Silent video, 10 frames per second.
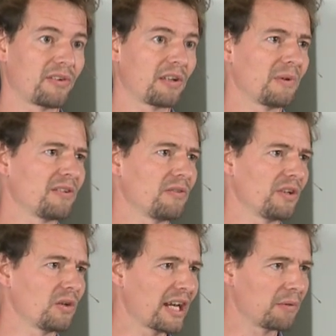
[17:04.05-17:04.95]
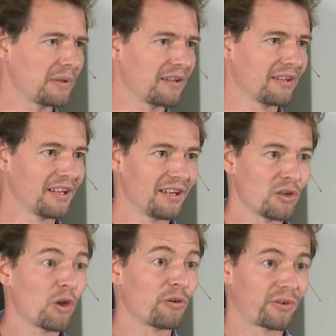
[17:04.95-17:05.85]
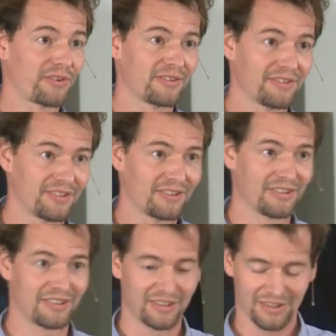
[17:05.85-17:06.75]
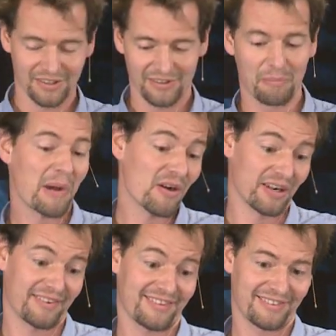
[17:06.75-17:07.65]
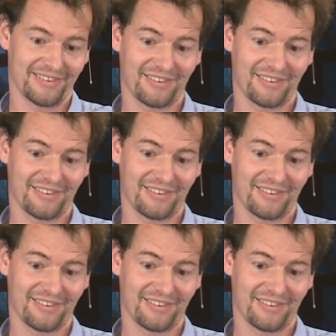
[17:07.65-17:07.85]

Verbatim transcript: That's when you, when you get a bit nervous, you know, embarrassed.